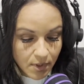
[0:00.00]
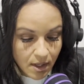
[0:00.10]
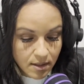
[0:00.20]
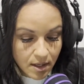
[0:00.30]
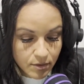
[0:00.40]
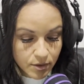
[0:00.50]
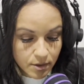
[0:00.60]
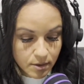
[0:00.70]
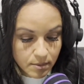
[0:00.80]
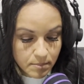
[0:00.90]

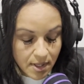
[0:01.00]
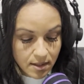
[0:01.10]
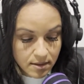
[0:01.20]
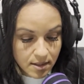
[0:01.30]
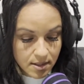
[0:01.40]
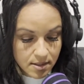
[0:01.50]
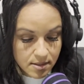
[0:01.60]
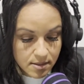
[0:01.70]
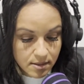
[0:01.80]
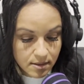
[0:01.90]
another myth
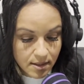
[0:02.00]
is